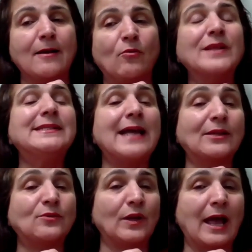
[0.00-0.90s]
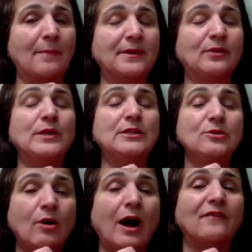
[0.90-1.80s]
Once that will happen, we
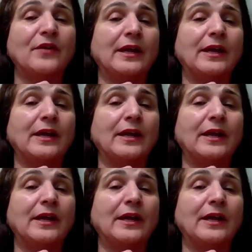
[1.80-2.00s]
do have,